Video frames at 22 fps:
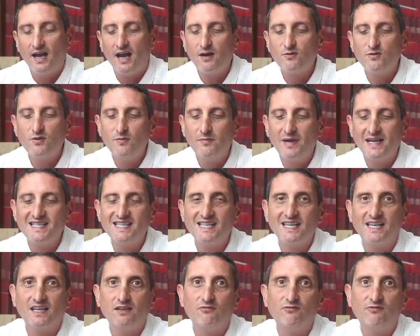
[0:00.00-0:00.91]

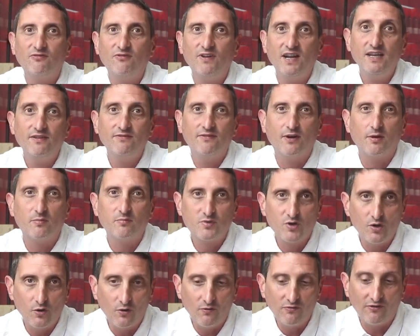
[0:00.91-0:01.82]
aromatic and flavor
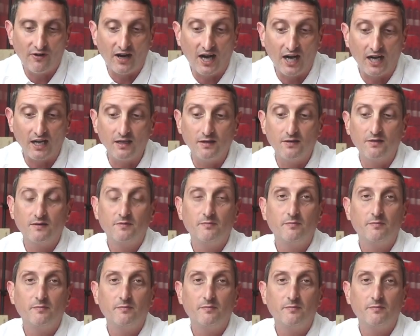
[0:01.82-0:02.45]
profile